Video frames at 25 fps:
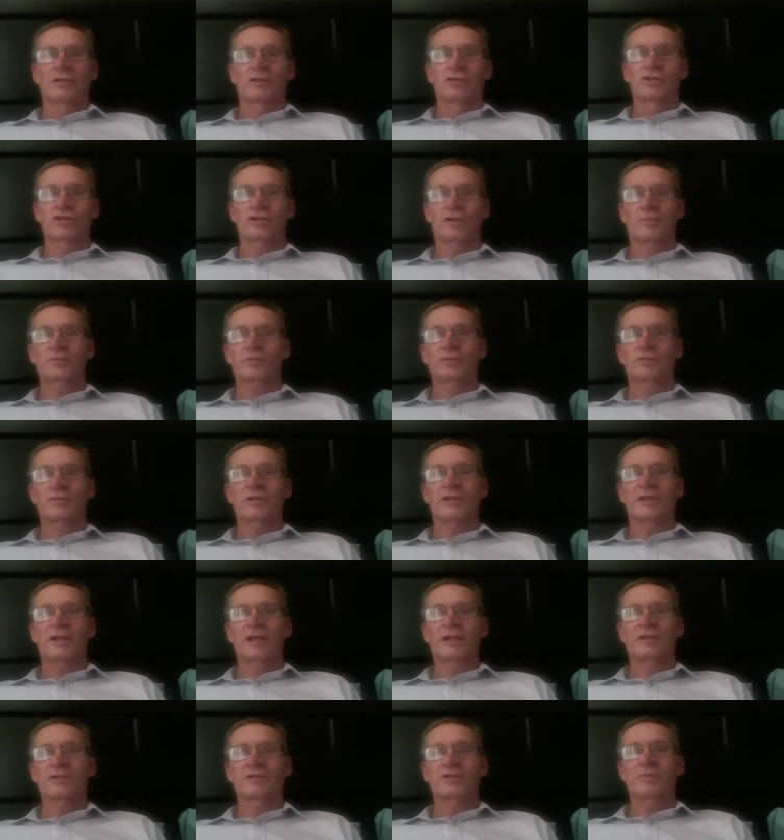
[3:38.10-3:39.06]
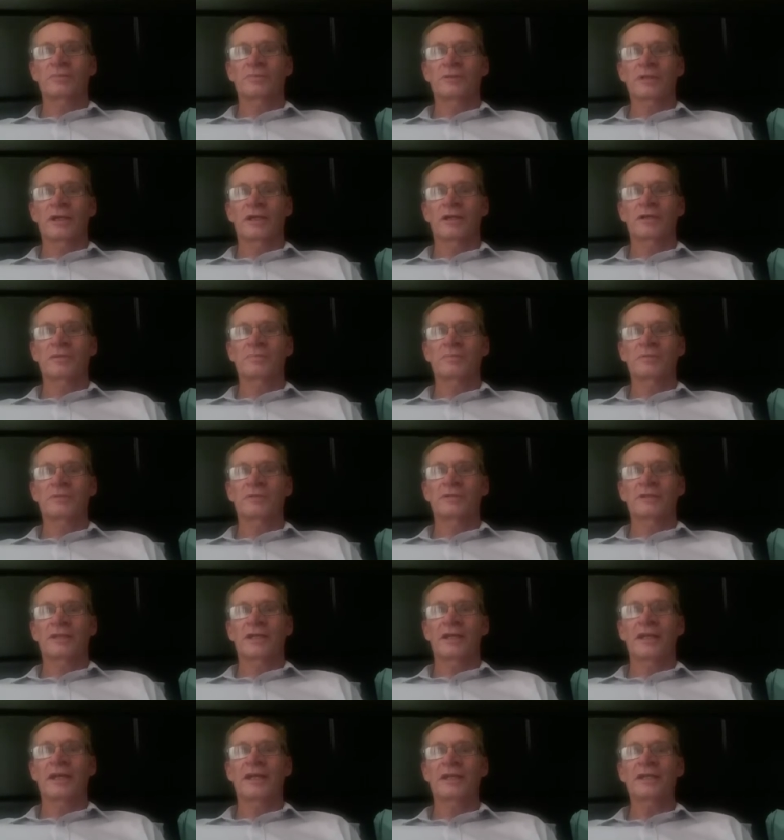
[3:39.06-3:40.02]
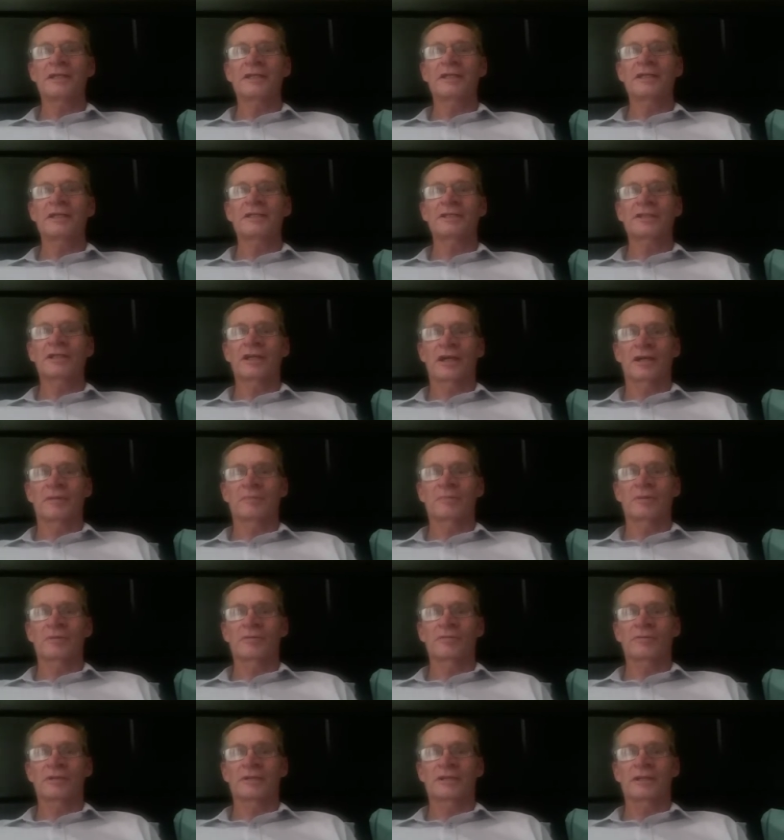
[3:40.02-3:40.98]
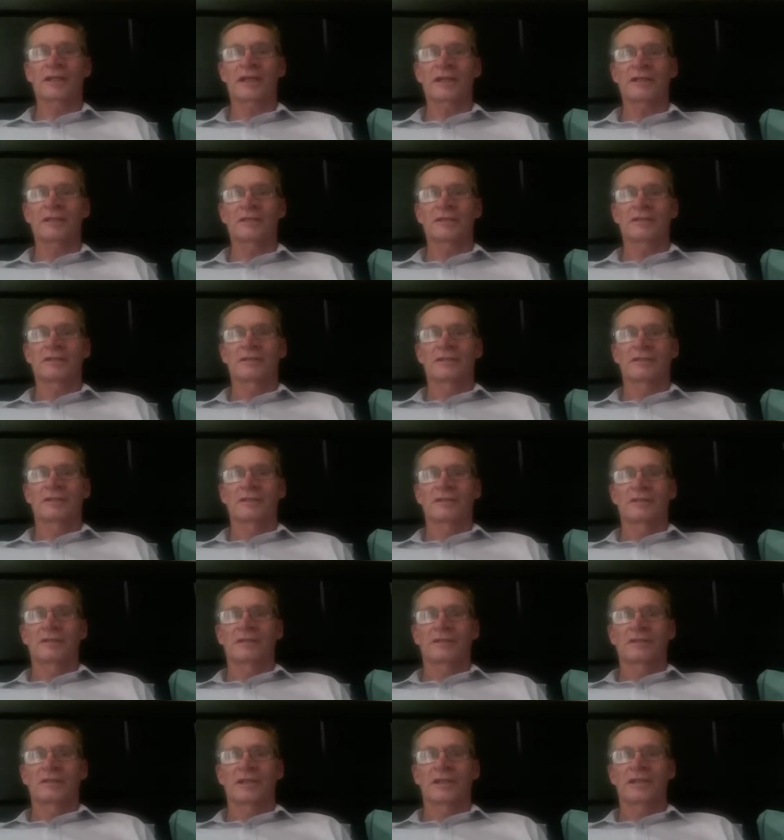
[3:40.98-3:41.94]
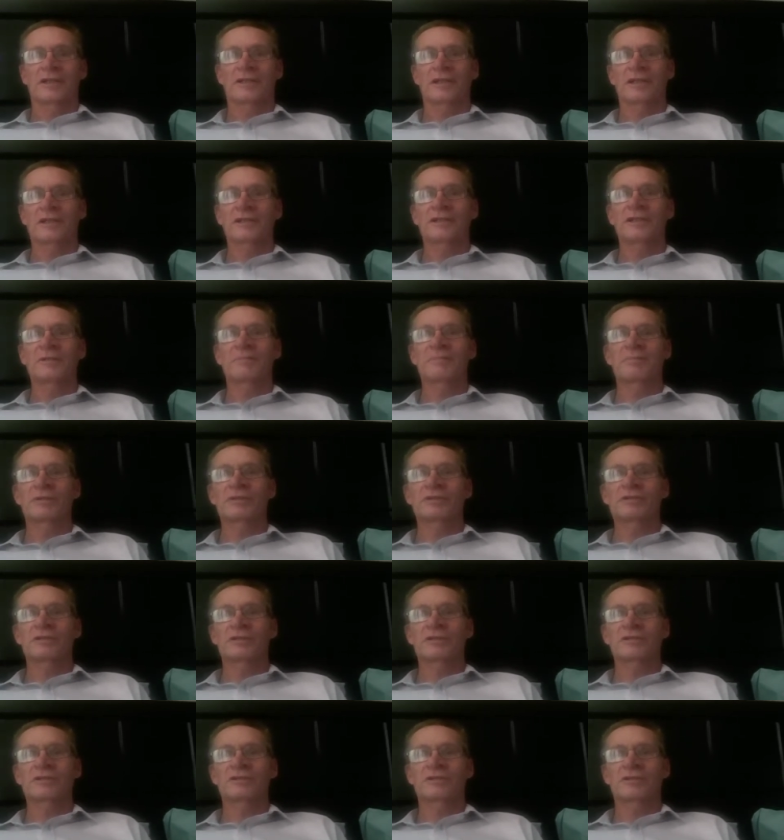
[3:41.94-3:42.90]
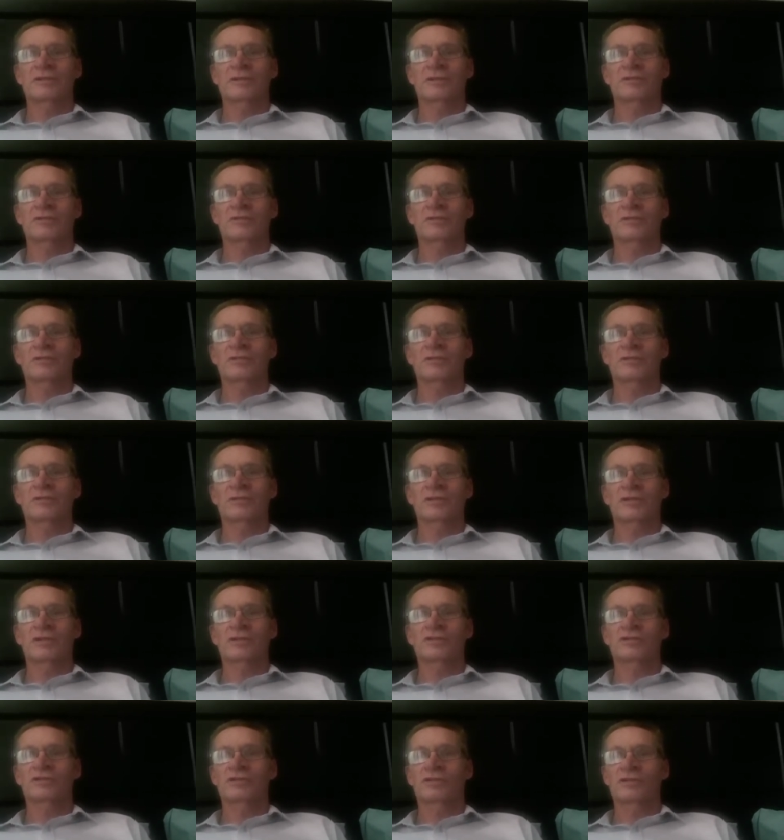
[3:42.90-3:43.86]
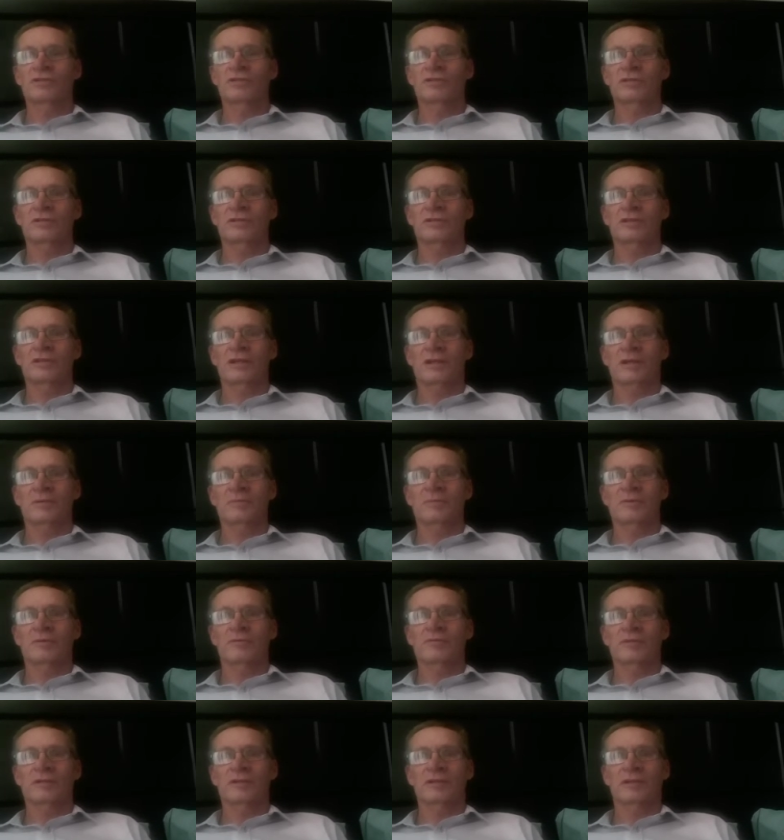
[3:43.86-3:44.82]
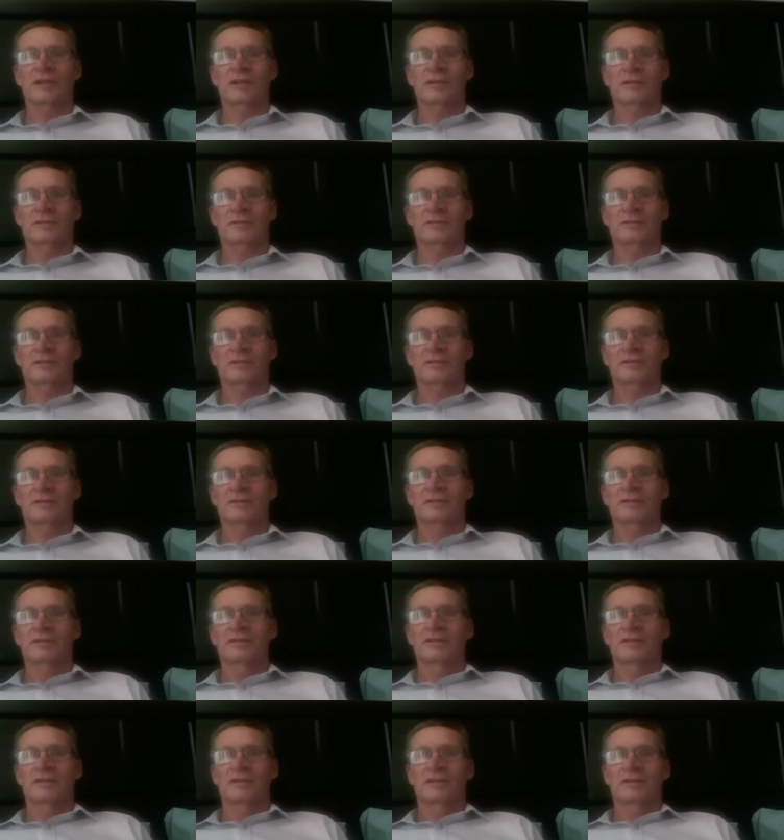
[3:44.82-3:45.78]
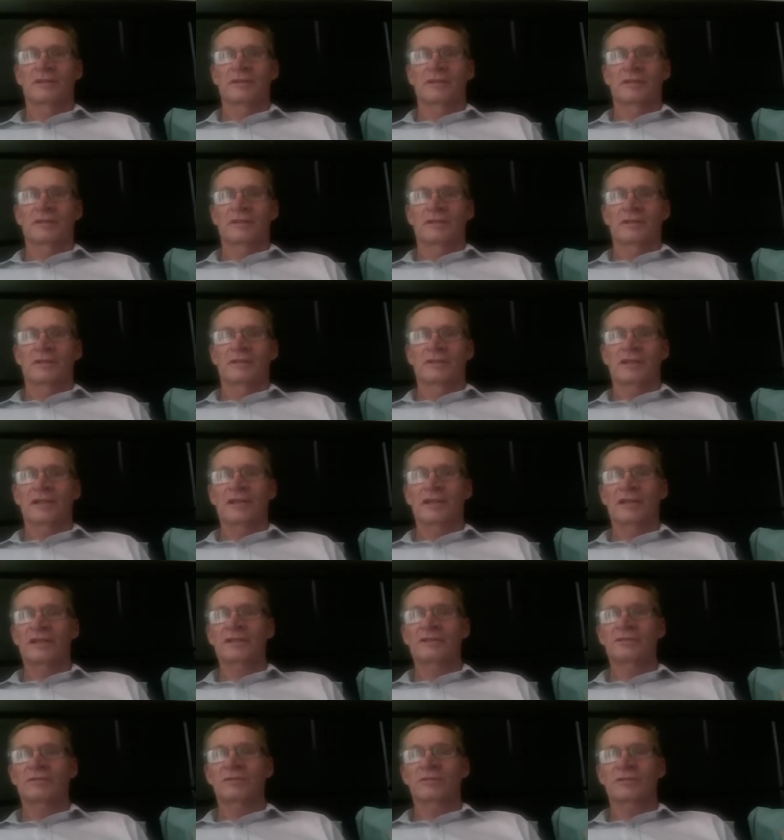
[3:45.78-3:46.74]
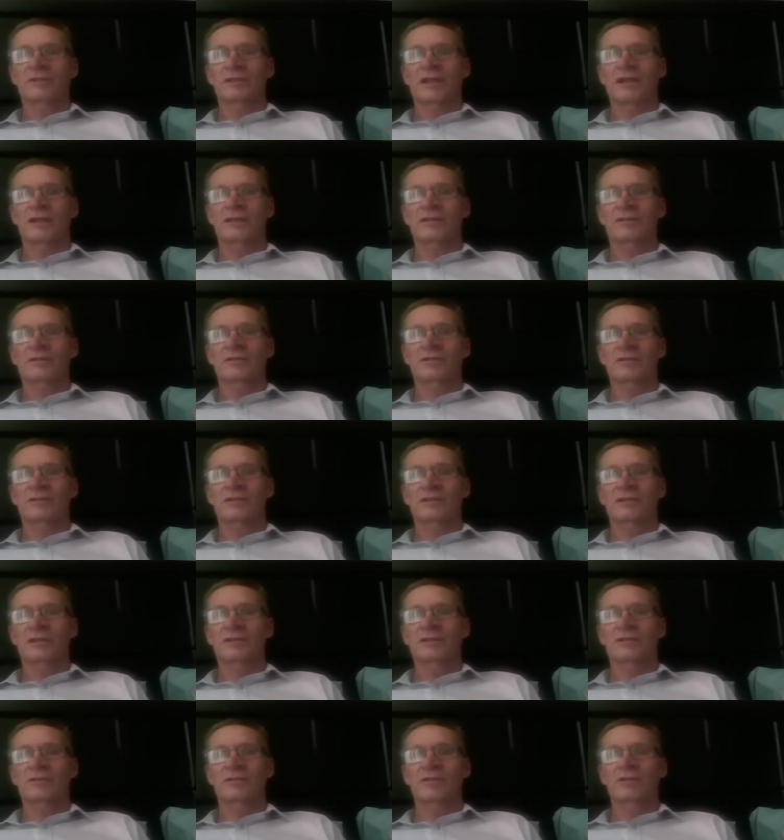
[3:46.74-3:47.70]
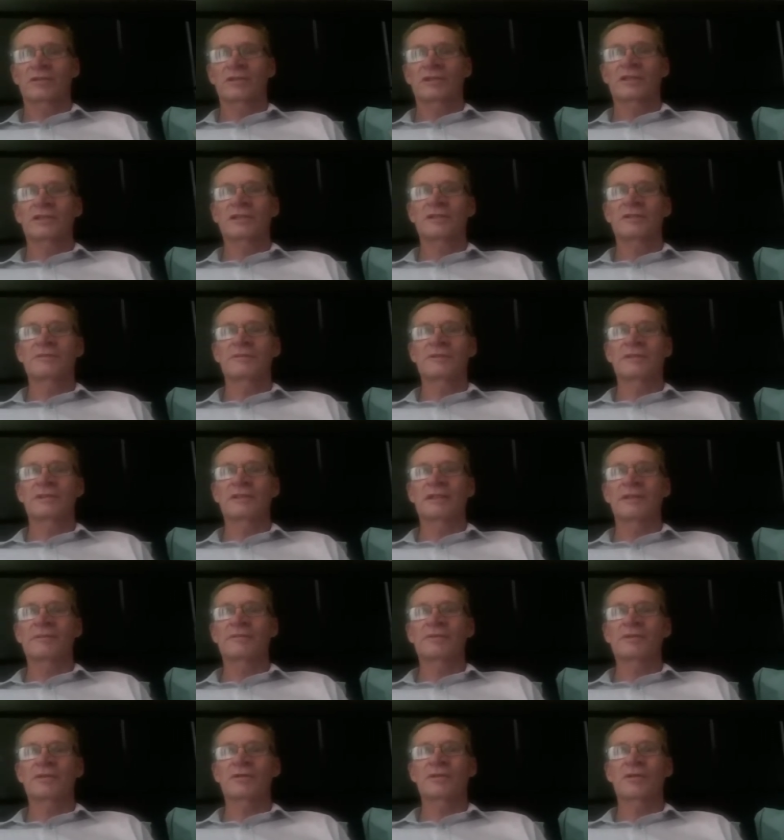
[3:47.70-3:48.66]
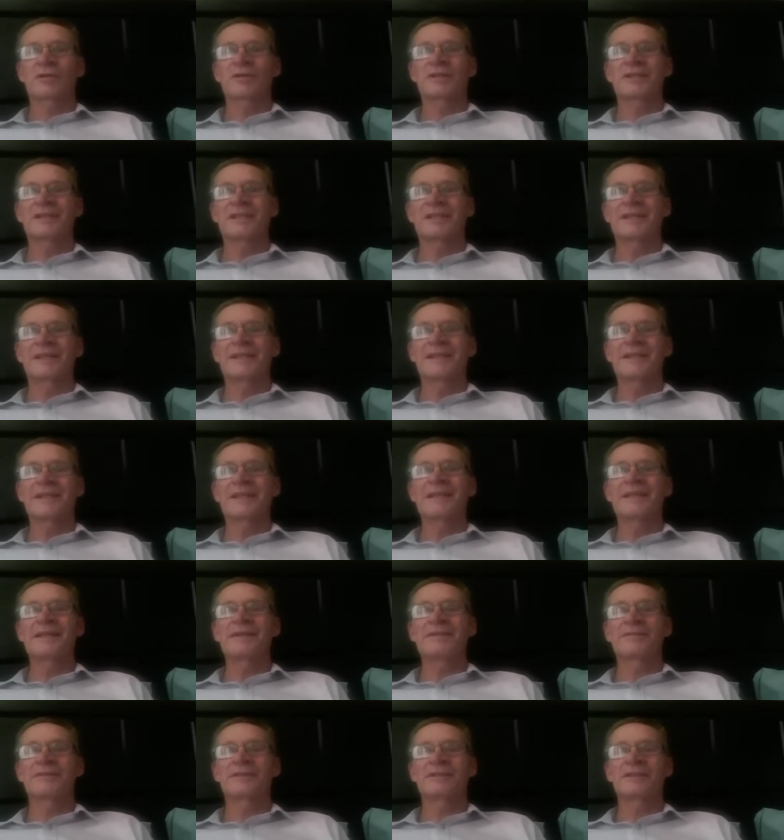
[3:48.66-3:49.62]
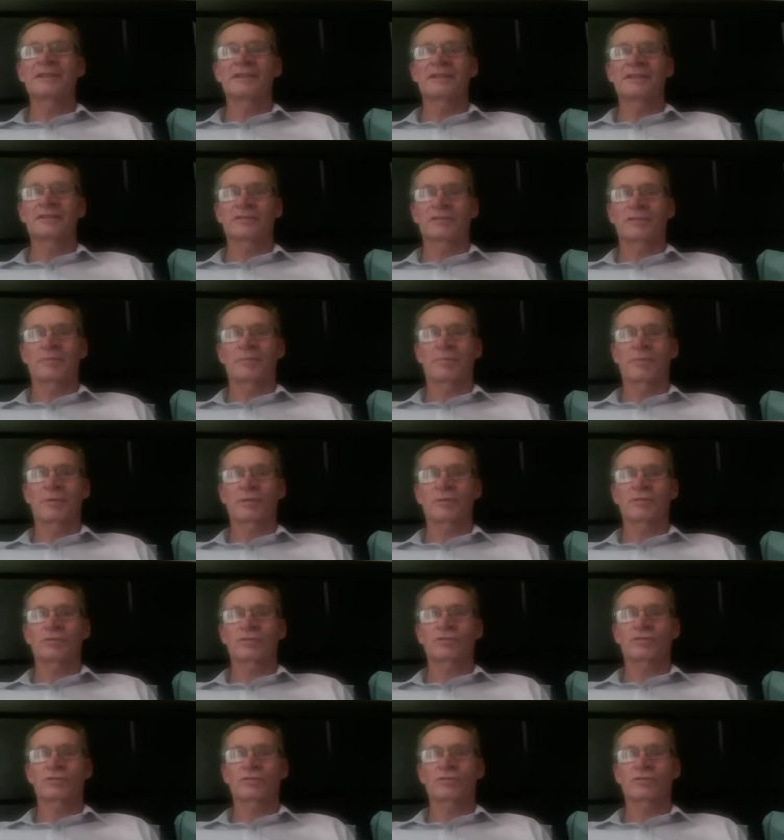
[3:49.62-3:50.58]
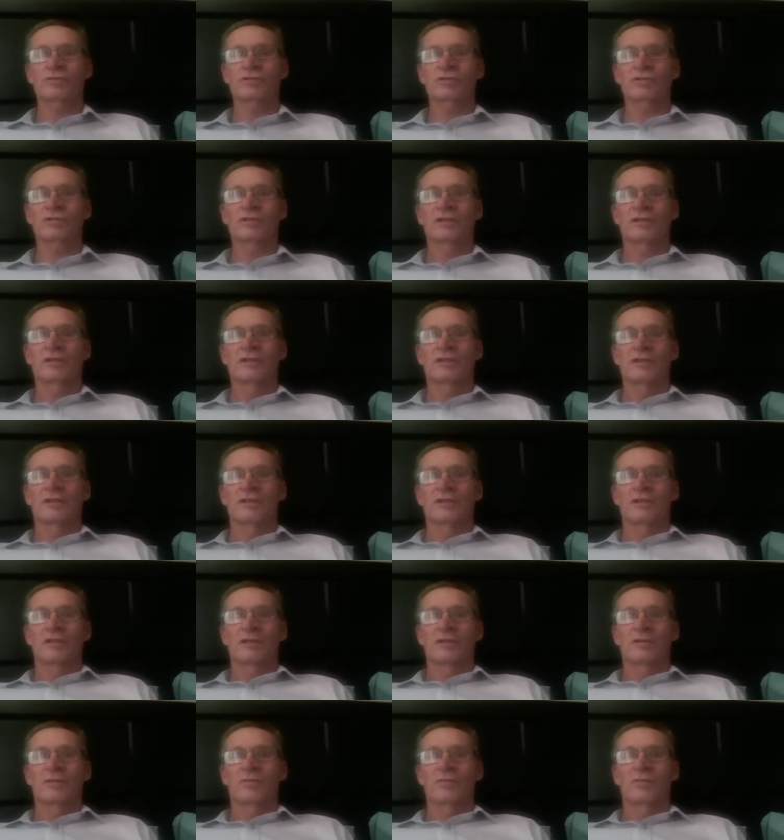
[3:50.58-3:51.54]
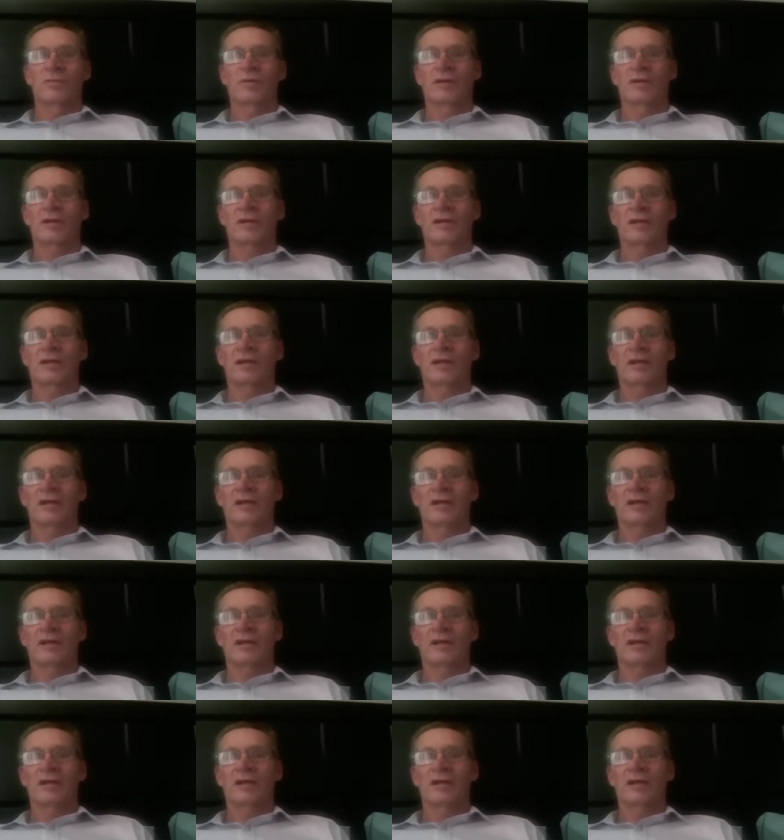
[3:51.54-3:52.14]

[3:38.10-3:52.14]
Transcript: Shops were allowed to be opened any time of the day and run their business until a certain time of the night. They run till 9 o'clock, 10 o'clock, even 11 o'clock in the evening. So bottle stores were